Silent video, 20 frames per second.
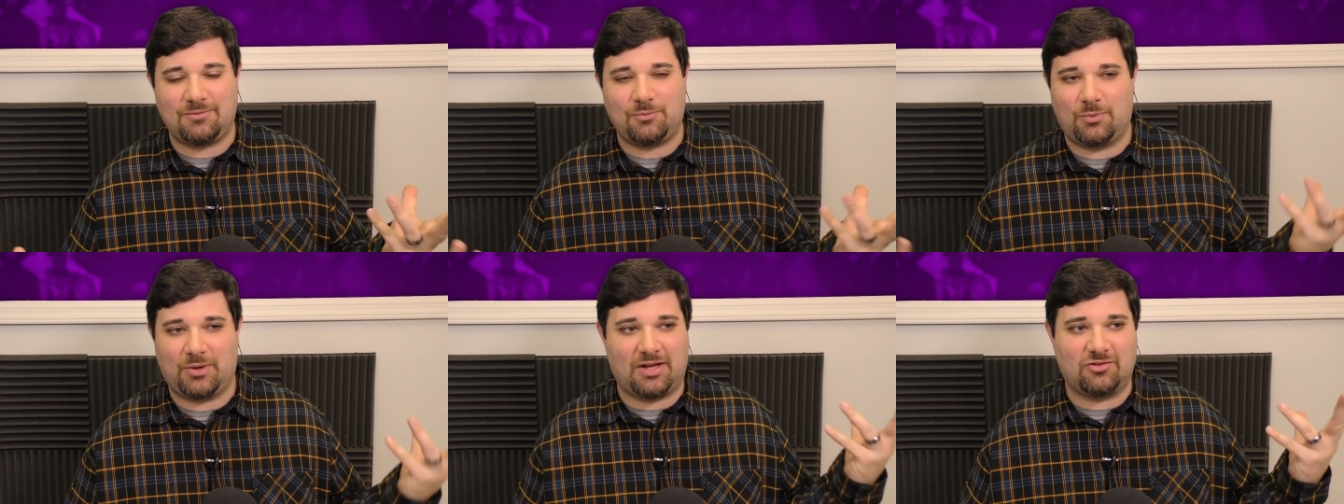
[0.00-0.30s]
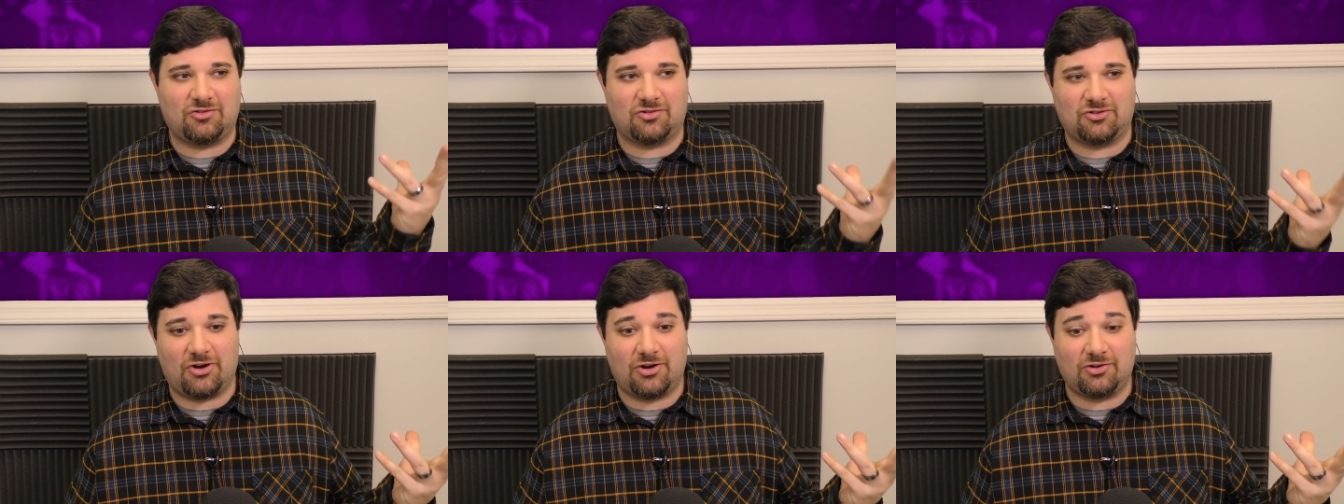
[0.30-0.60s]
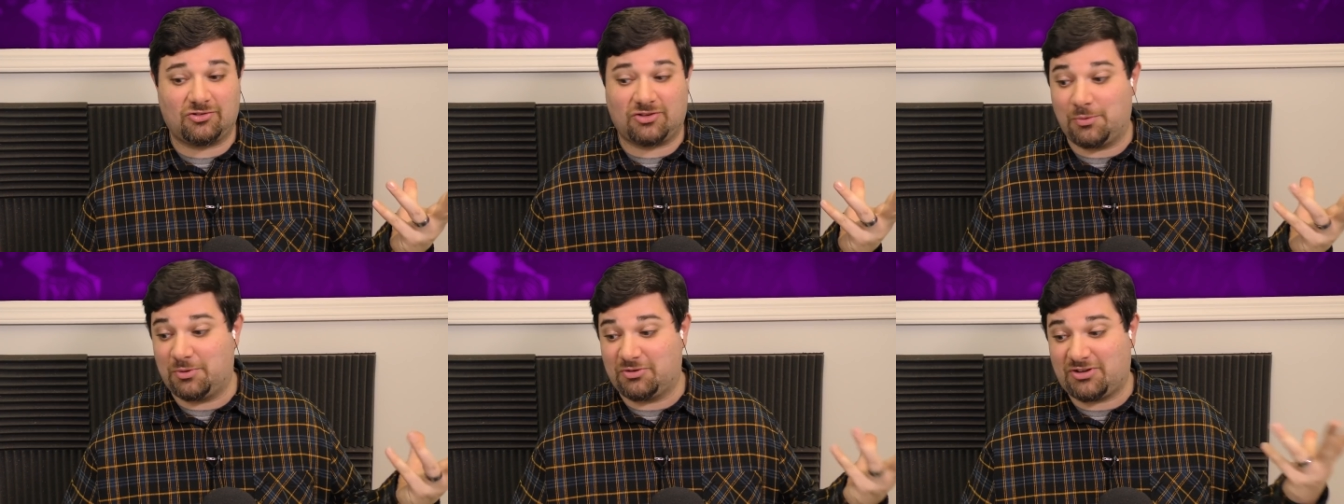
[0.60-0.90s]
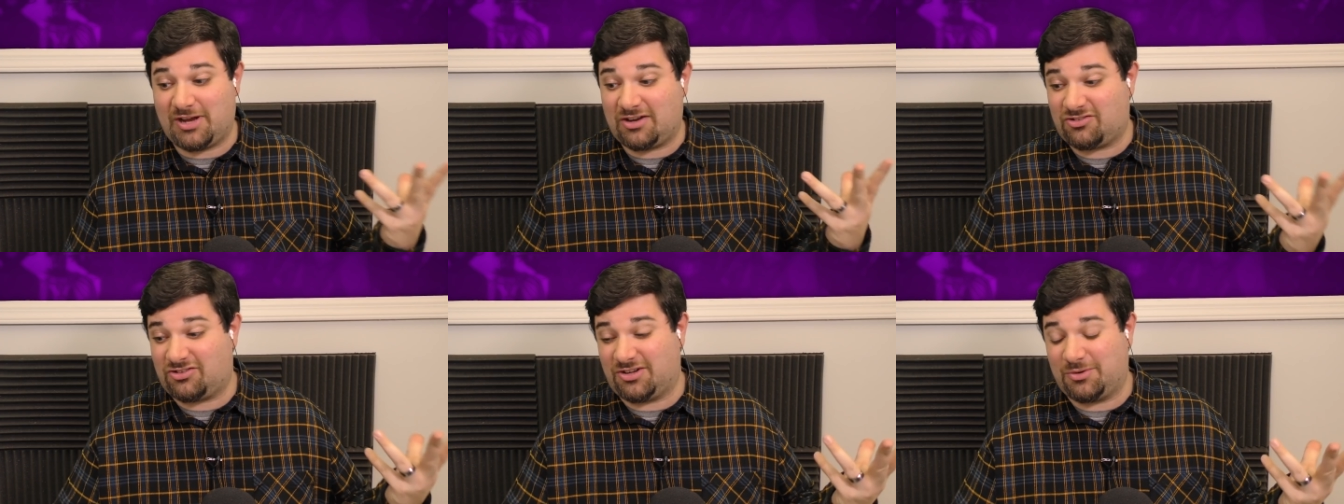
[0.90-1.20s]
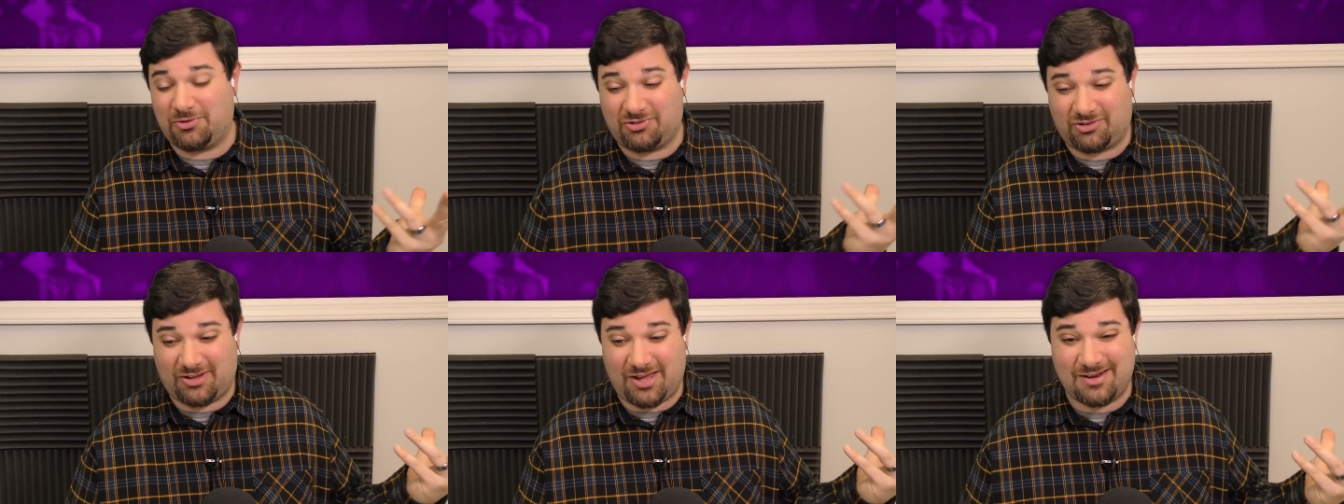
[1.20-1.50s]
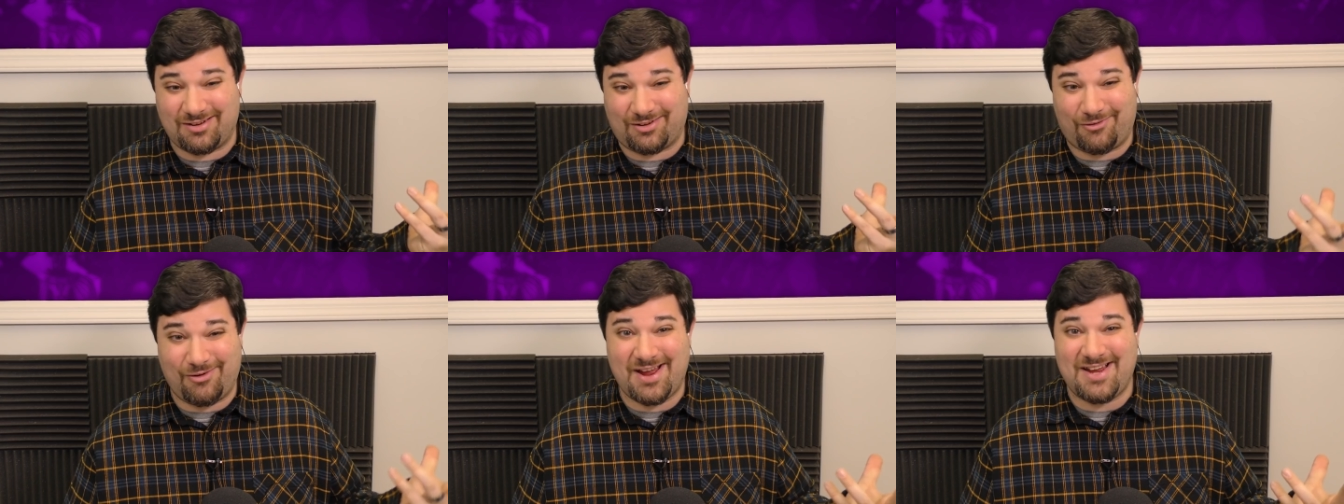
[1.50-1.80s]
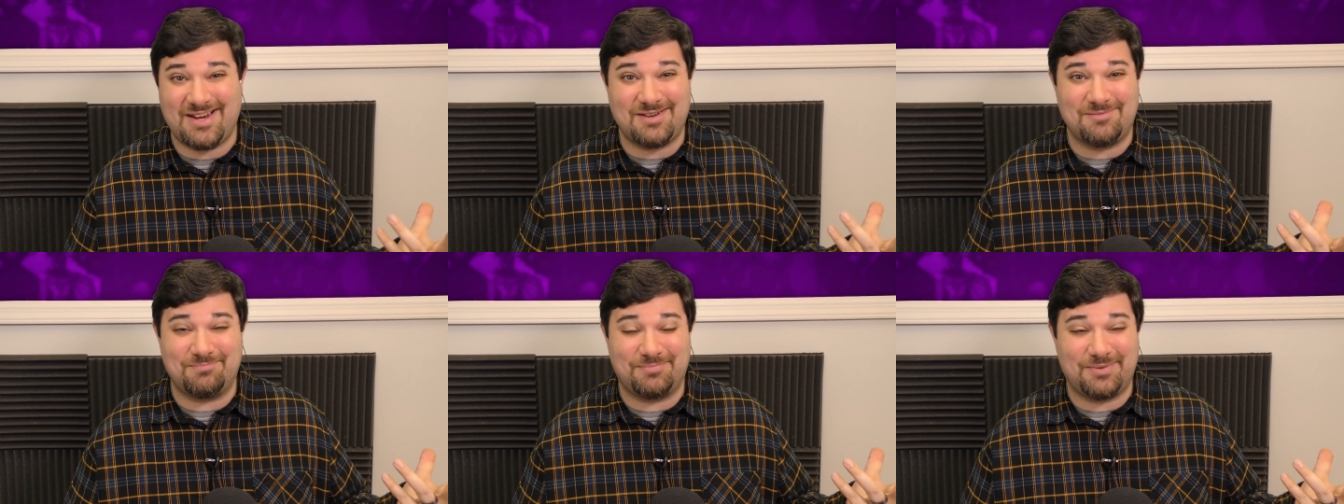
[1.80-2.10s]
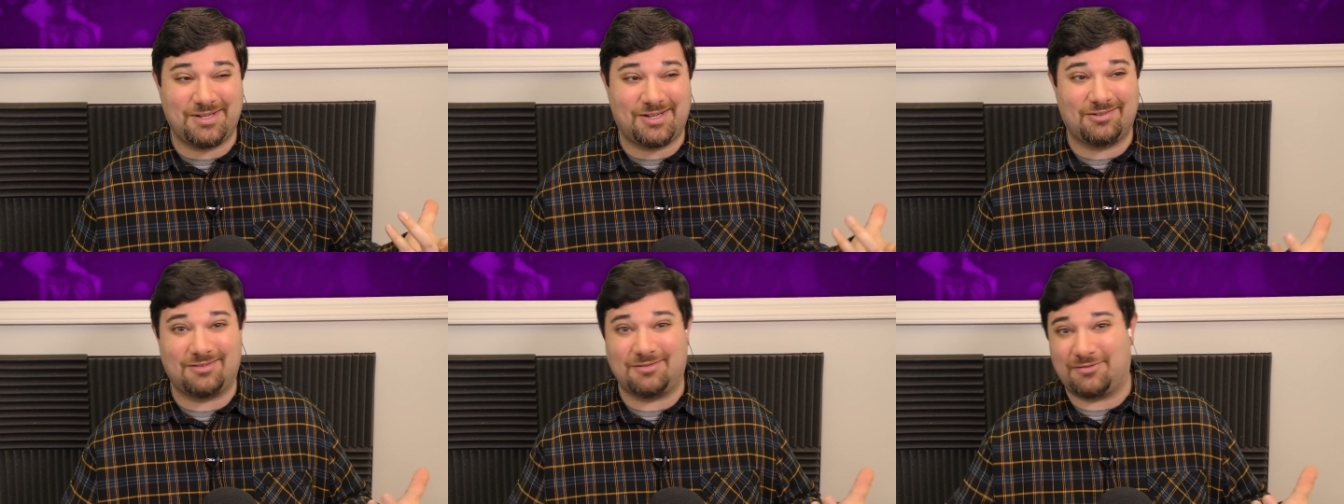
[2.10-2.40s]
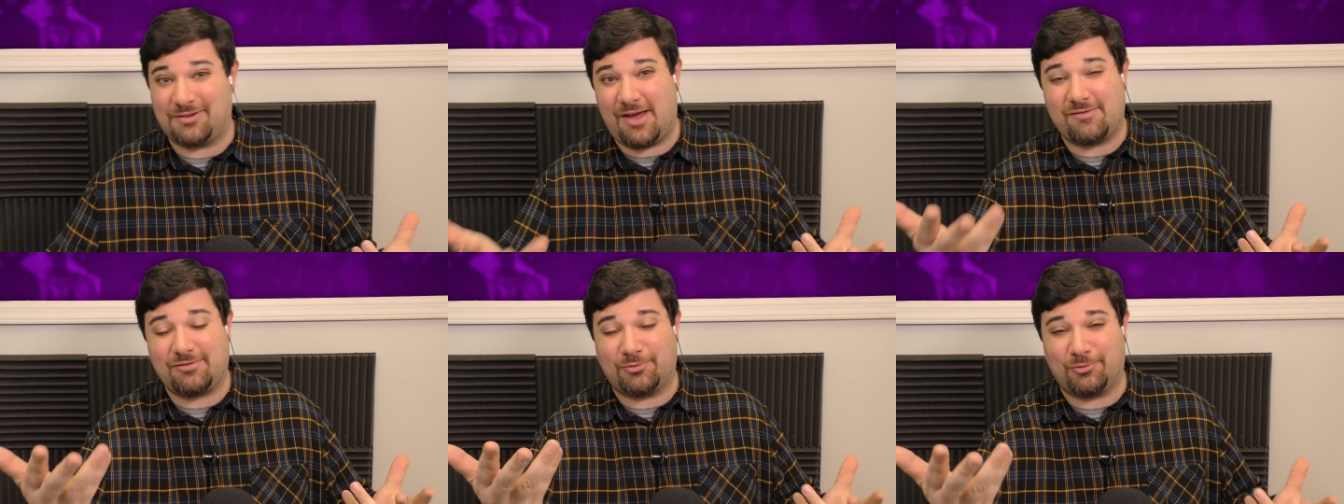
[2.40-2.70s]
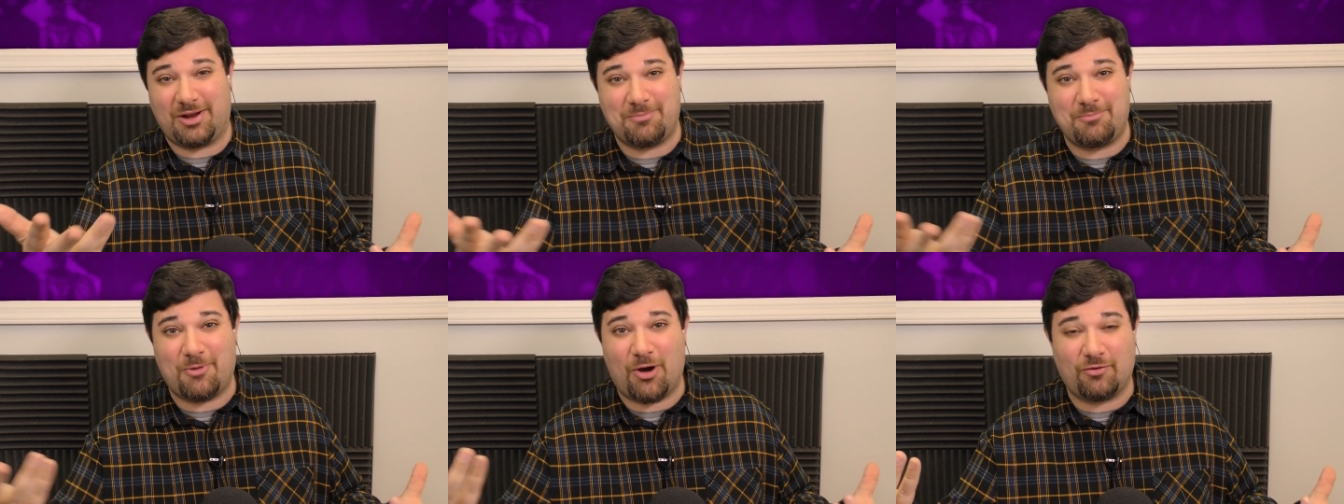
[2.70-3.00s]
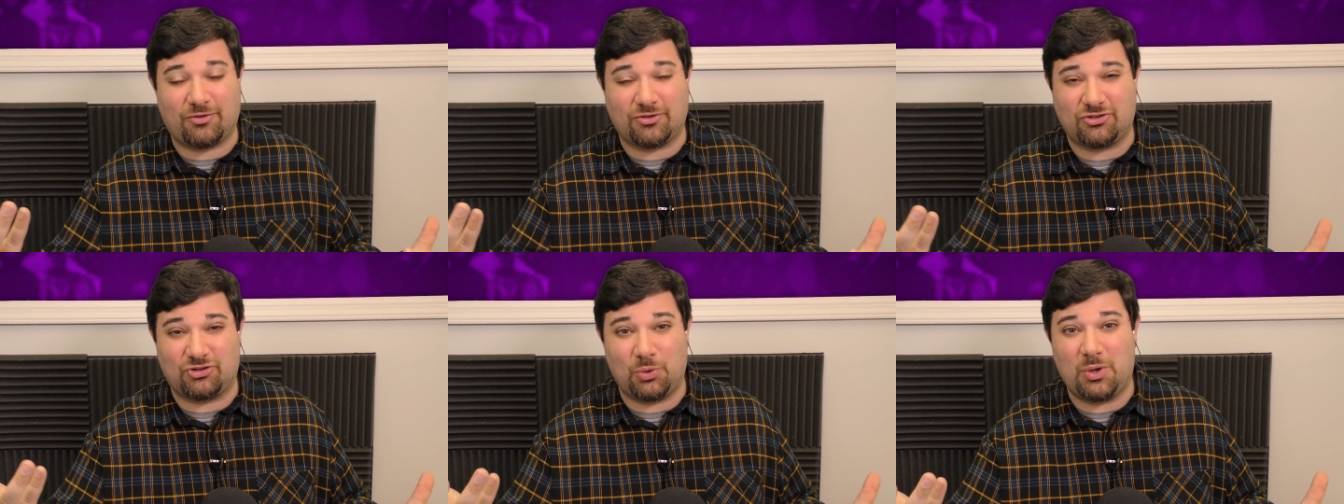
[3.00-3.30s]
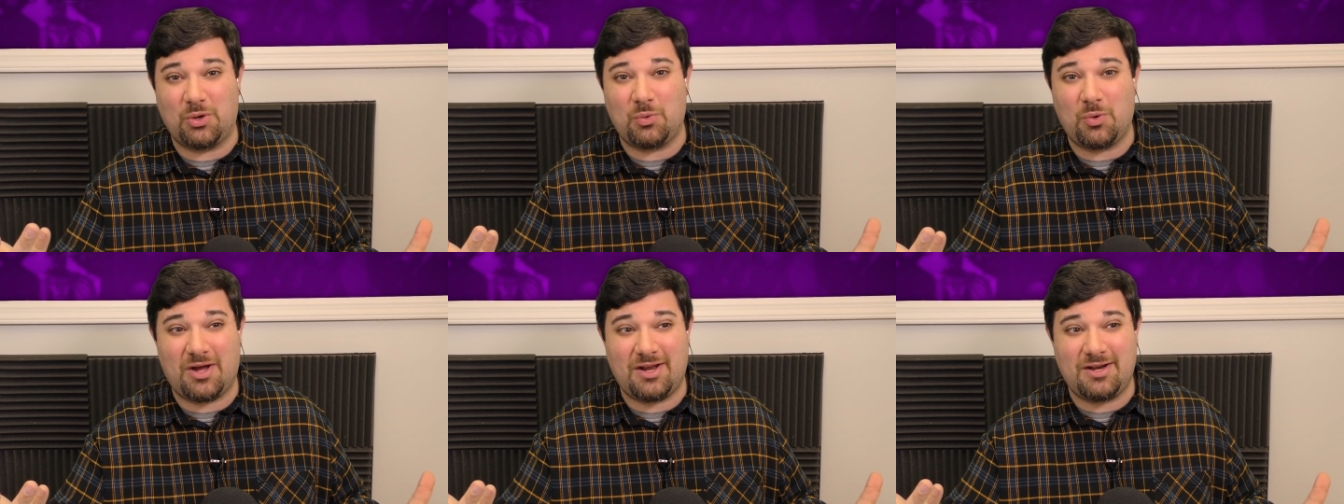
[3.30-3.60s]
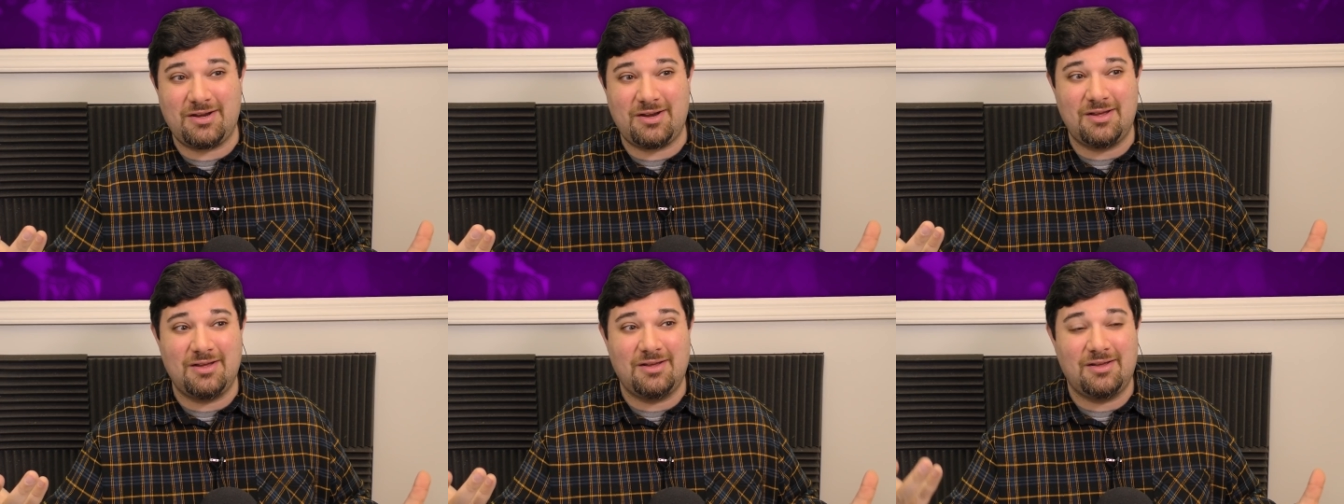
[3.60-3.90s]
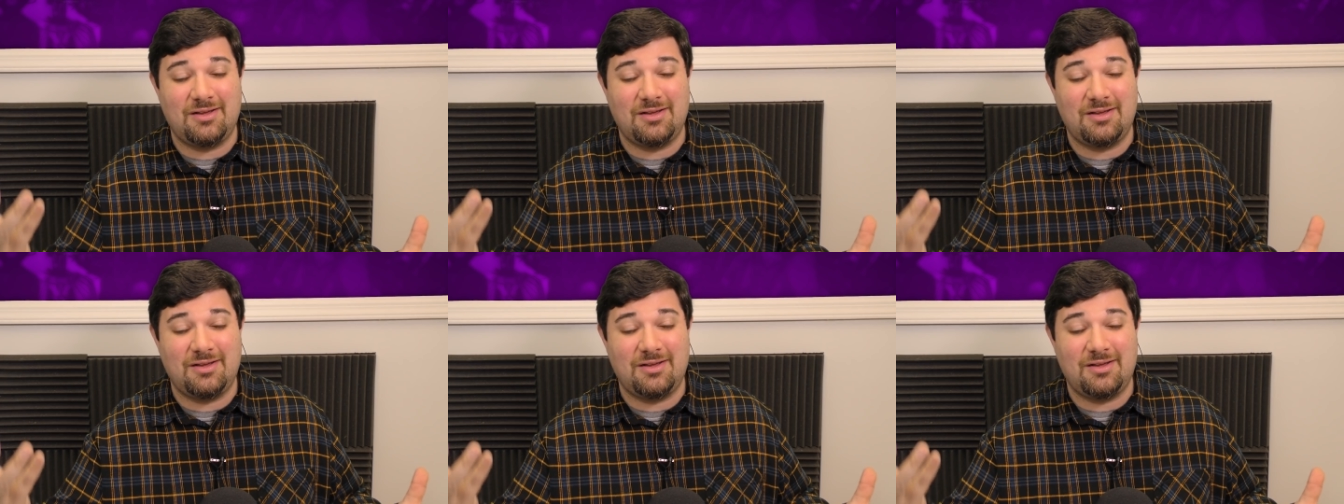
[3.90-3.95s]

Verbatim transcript: we got Zdarsky, which actually was kind of great, because if you haven't read Marvel 2-in-1,